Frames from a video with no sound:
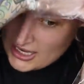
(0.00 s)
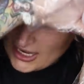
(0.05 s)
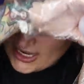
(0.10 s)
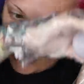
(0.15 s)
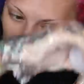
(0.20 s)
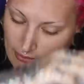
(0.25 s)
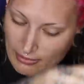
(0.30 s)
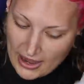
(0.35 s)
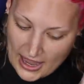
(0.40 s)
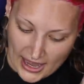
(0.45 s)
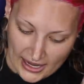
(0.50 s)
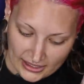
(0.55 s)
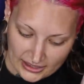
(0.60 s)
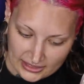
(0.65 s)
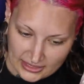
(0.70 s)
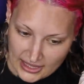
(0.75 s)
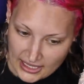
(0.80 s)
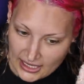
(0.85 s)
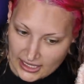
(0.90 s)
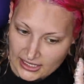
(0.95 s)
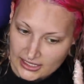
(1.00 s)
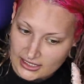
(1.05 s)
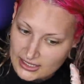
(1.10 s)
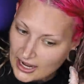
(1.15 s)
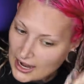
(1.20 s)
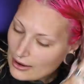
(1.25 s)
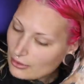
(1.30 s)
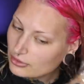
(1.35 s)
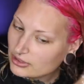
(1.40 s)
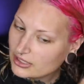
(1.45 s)
And back then
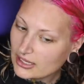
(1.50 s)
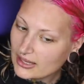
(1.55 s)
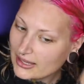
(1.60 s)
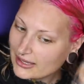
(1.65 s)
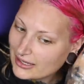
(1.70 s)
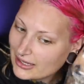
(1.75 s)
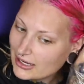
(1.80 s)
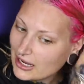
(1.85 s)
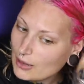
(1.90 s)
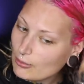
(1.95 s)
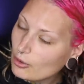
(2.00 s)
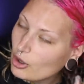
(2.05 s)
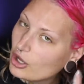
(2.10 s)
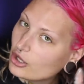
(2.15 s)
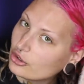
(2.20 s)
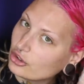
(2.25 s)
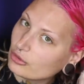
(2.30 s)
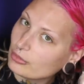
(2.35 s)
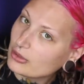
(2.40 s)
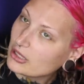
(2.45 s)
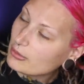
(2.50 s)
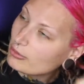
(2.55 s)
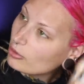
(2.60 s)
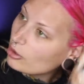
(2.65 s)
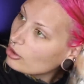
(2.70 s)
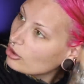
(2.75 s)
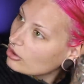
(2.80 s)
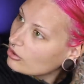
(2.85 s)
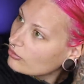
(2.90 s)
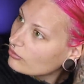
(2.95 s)
I would get like a couple hundred
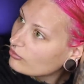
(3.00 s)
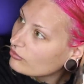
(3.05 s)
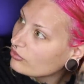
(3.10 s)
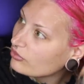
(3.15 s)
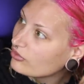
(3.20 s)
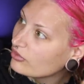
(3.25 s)
people.